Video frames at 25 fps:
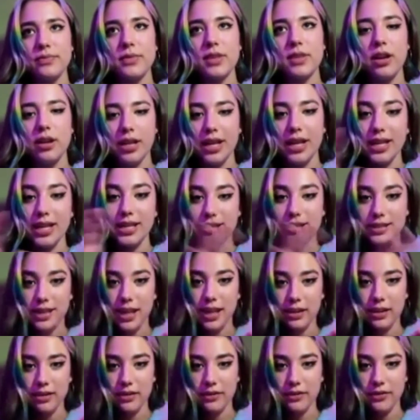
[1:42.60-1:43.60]
on his side
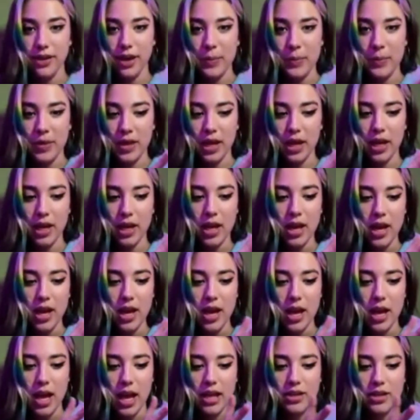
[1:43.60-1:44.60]
of the family,
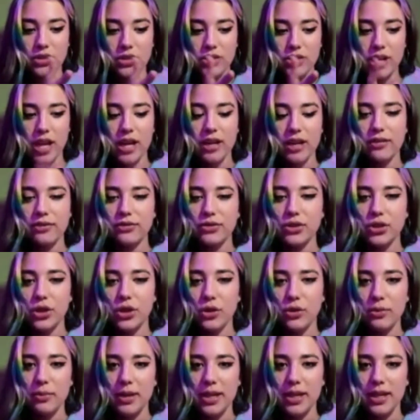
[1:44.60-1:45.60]
it just kind of
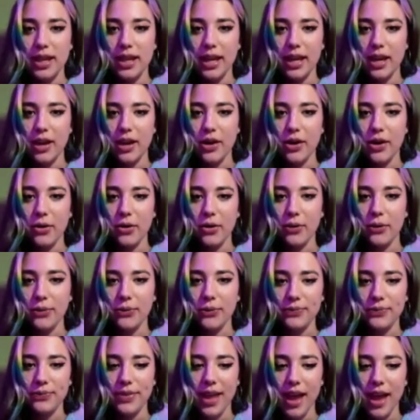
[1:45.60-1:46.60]
showed me, like,
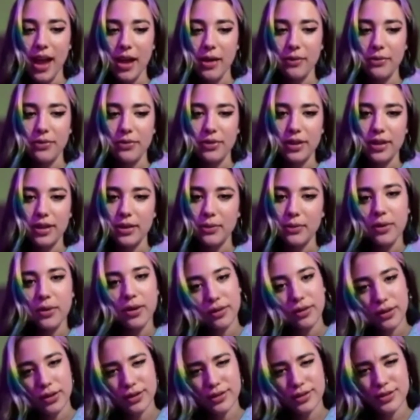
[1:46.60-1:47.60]
oh, I really want
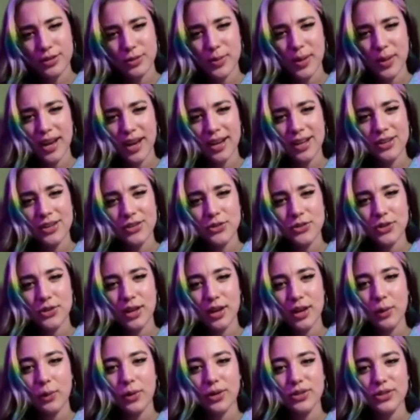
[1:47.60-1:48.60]
to learn Spanish,
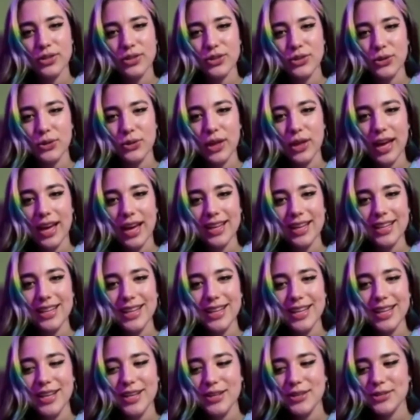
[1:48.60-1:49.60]
and I want to do that.
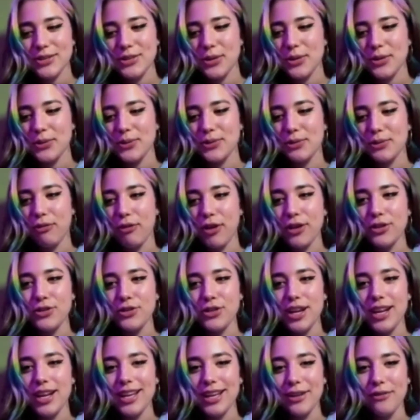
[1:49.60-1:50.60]
So it was
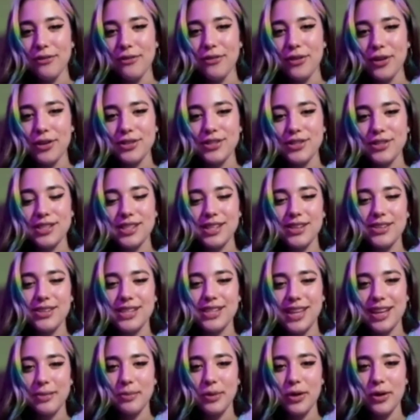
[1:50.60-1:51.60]
frustrating at first, because I was
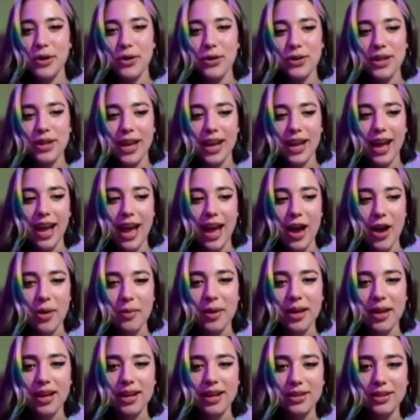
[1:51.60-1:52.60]
like, bro, like, how
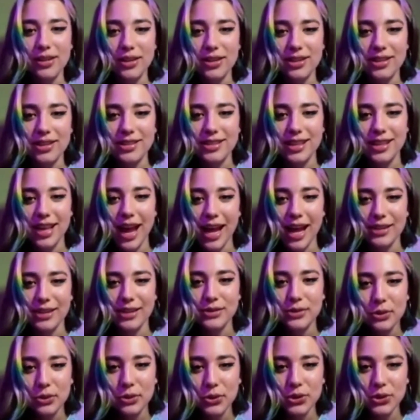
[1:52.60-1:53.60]
am I going to learn this in high
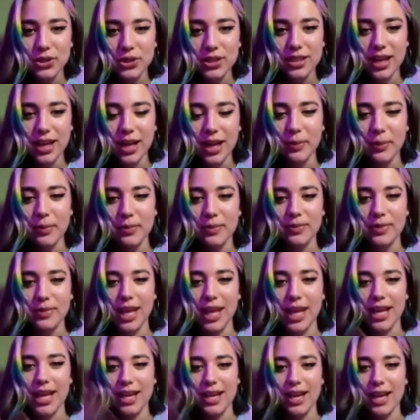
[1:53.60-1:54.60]
school? I'm
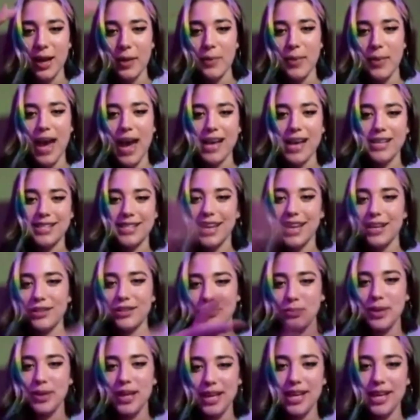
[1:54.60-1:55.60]
past the age
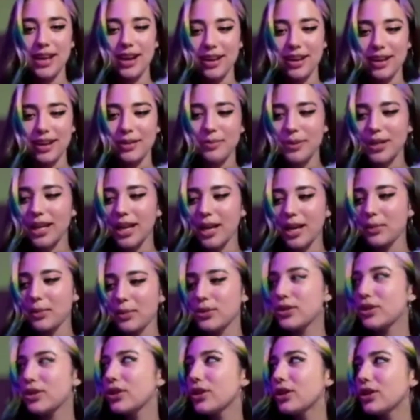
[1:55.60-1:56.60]
of being young and being able
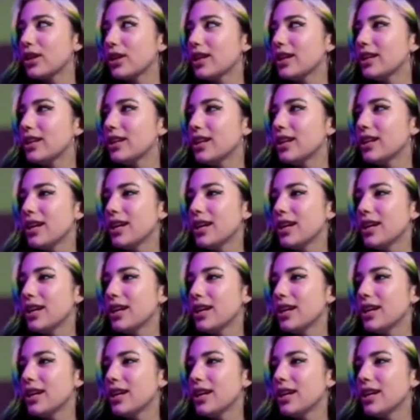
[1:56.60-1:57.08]
to learn it.